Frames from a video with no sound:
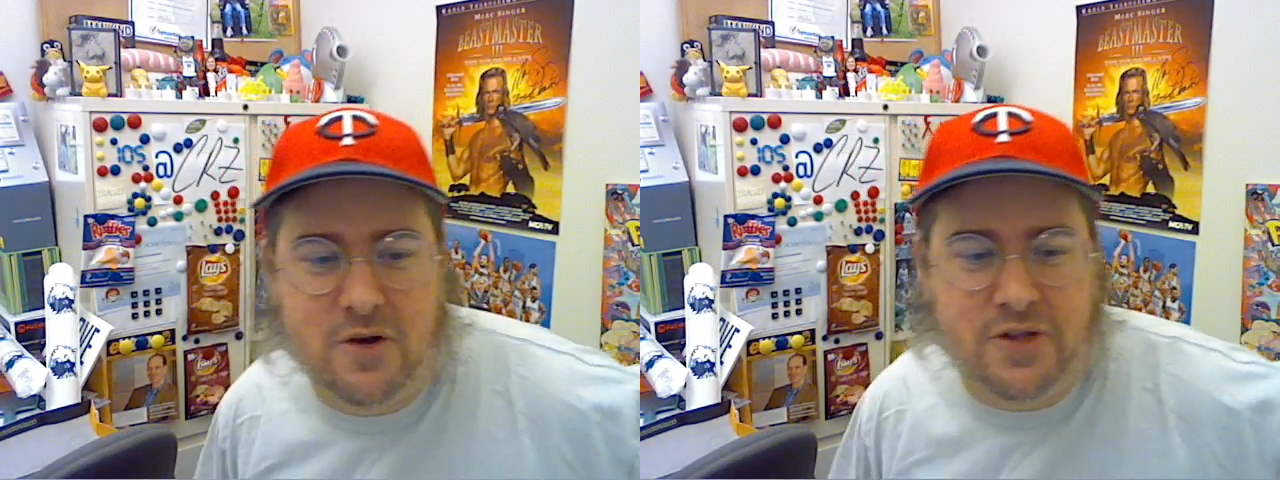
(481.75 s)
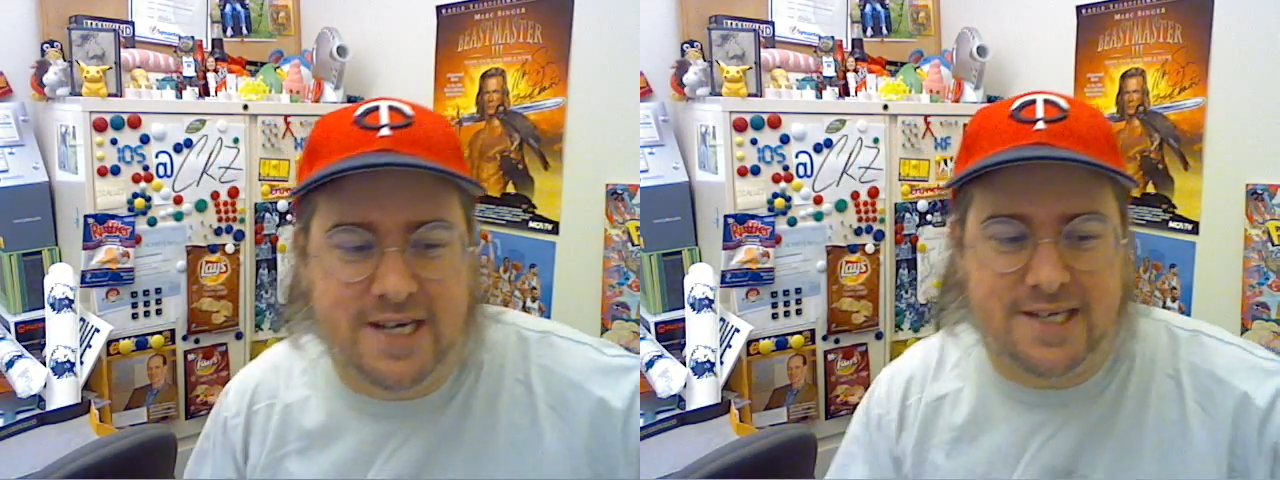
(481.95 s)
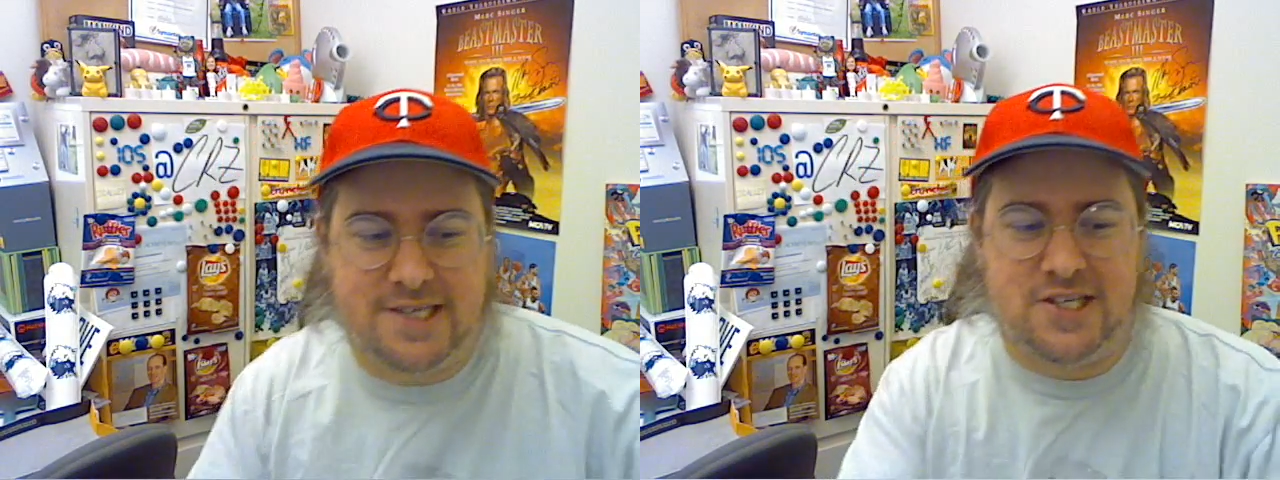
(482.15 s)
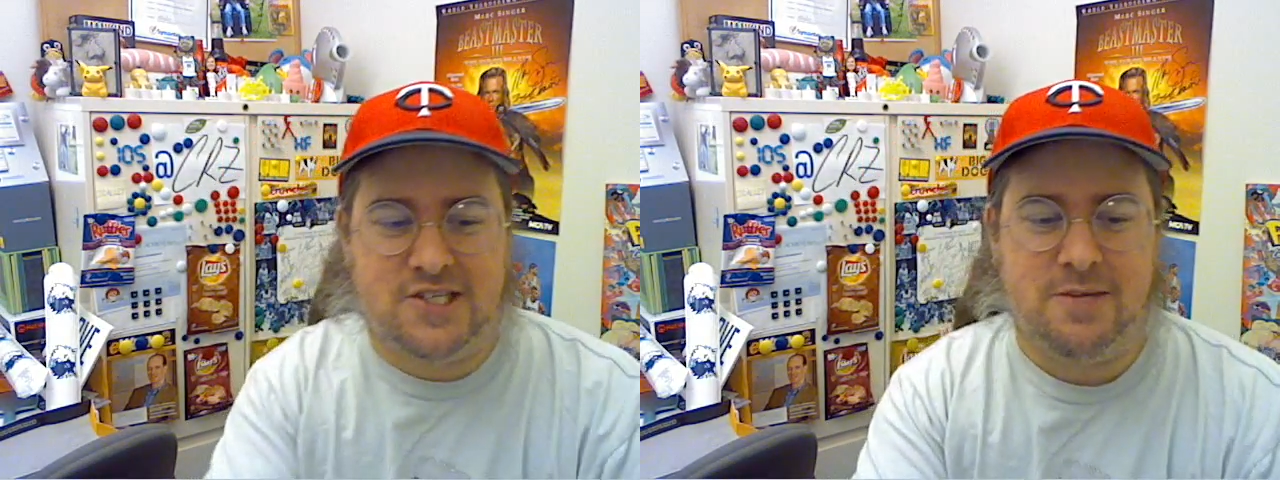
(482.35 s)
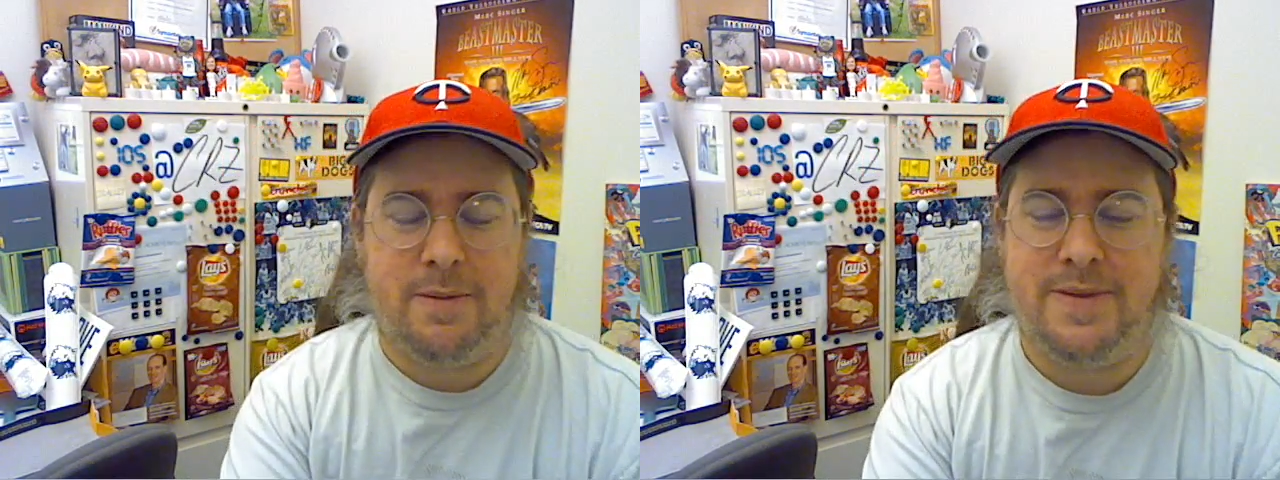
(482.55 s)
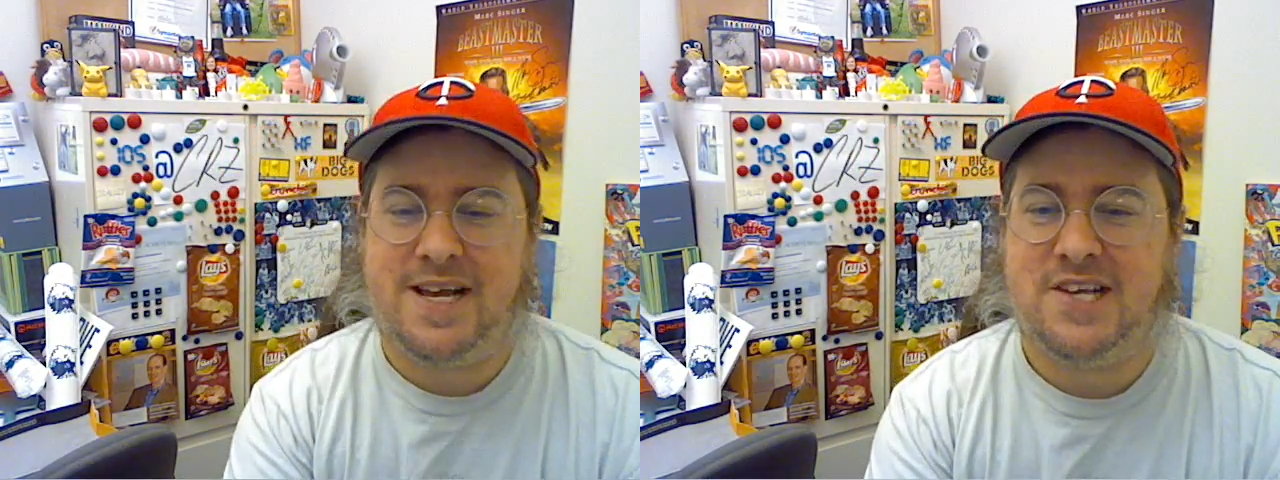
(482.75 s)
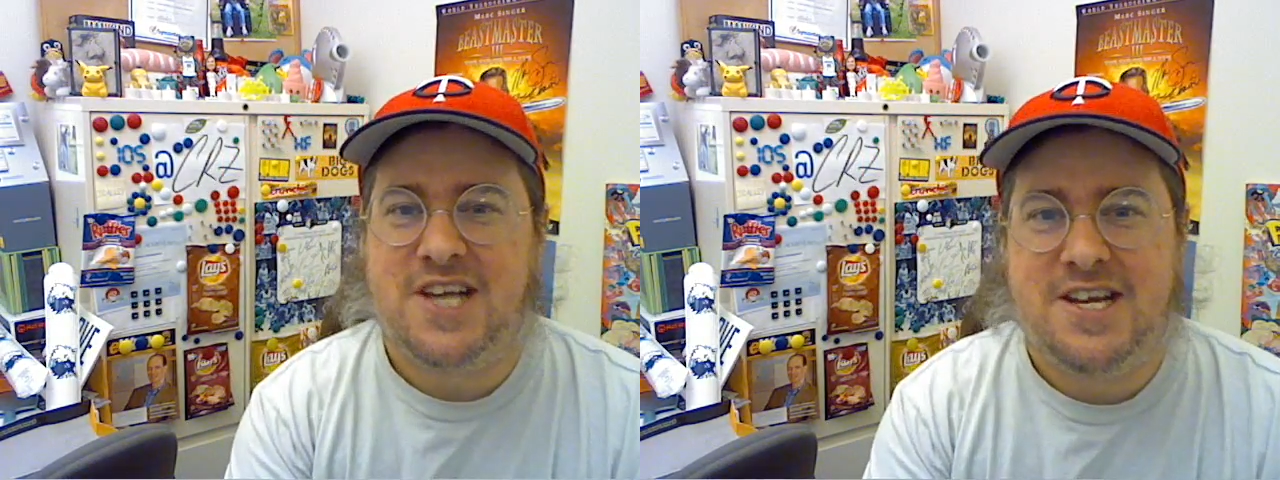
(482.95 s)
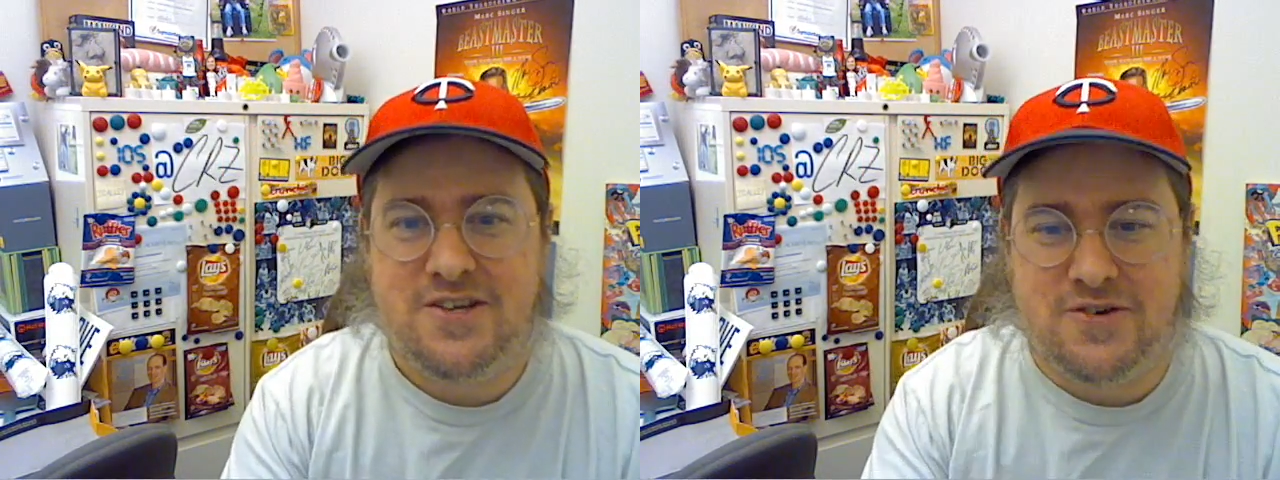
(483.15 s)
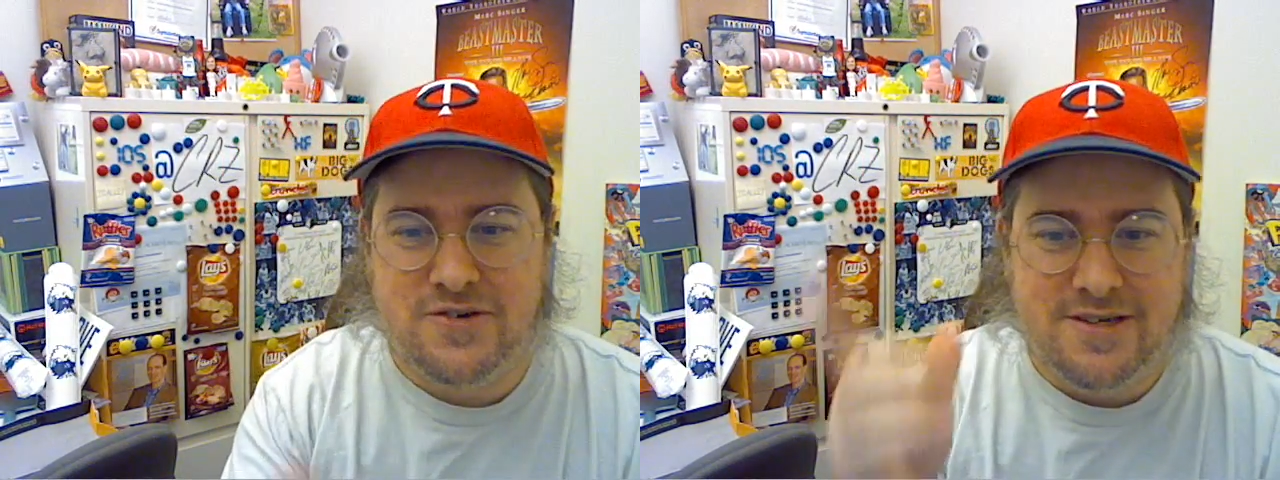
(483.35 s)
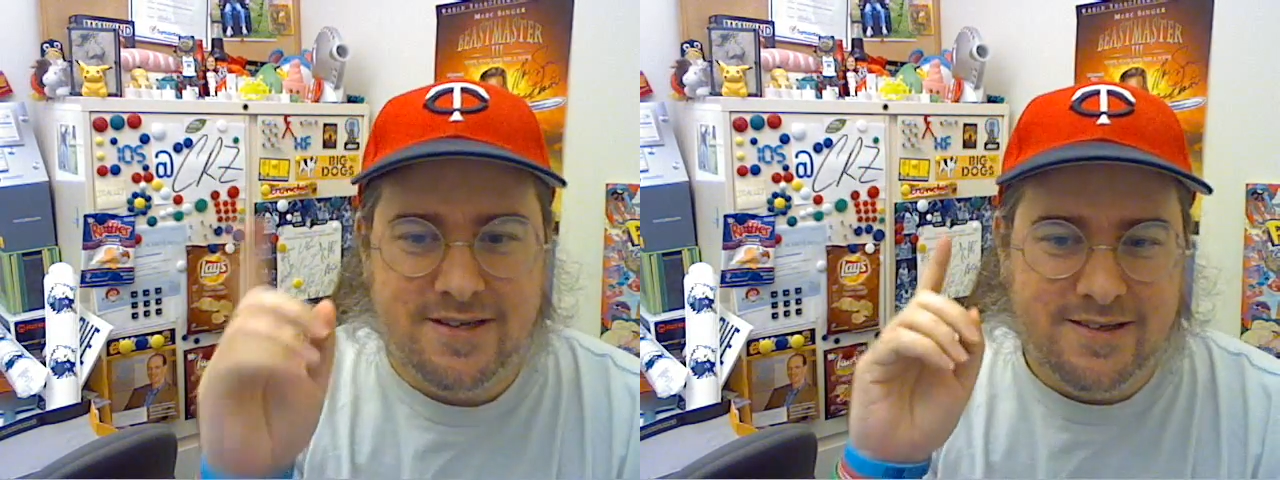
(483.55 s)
know that it existed. But because I do,